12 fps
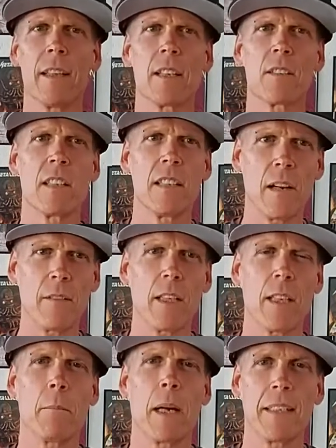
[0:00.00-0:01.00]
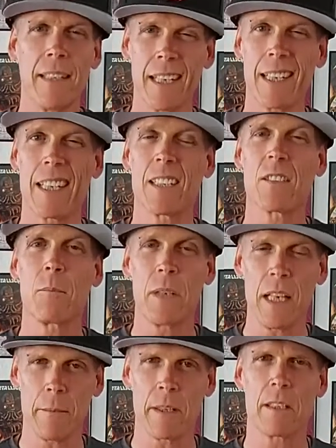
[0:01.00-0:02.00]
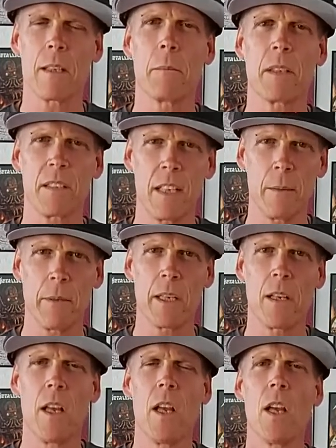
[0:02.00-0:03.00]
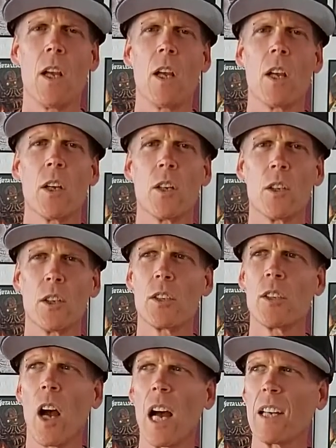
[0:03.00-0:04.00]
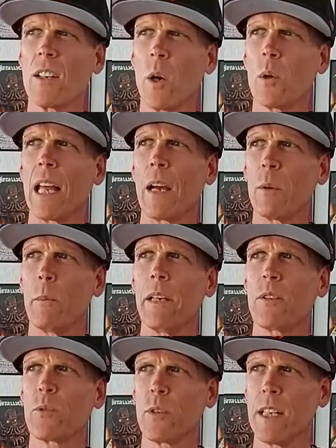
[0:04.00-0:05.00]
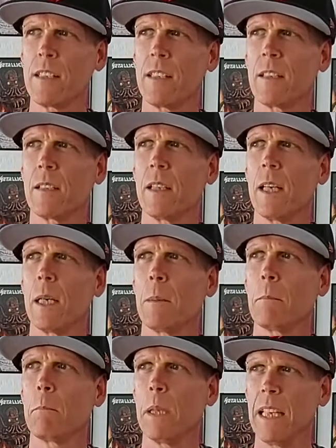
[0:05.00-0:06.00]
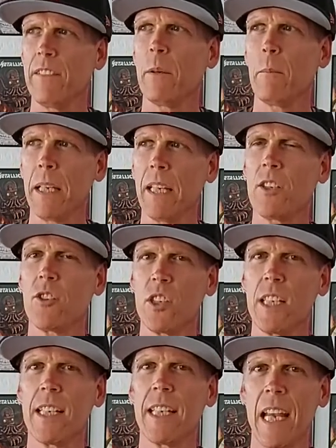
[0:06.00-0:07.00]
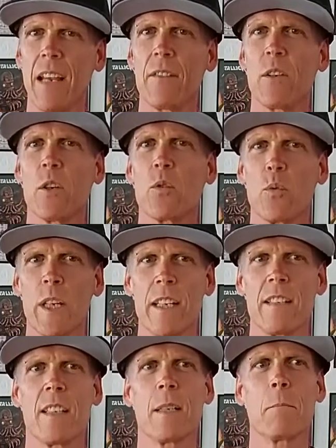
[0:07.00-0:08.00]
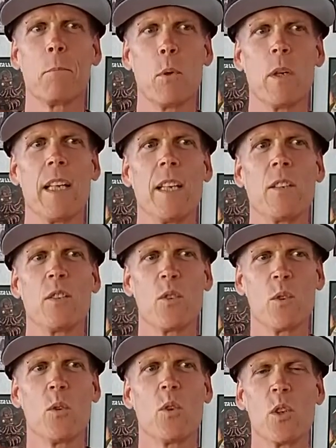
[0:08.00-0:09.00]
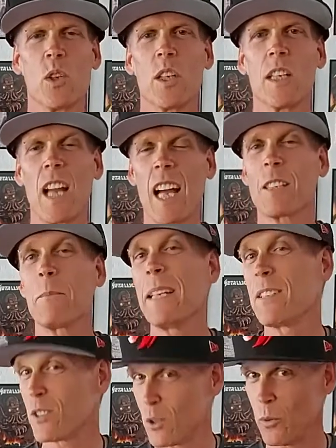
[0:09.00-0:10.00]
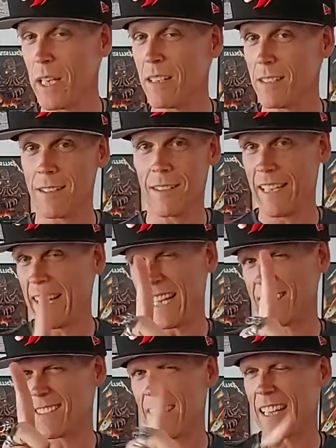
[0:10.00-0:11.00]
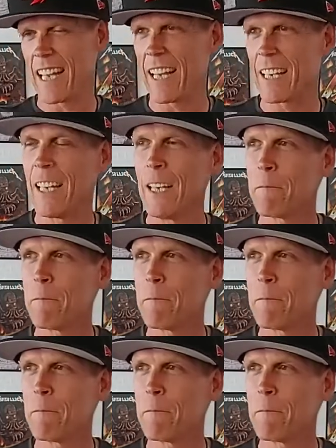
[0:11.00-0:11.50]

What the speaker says: There's a devil in my dick and some demons in my semen. Good God, no, that will be treason. Believe in me, she gave good reason. Booty too good not to be squeezing. You can't say that.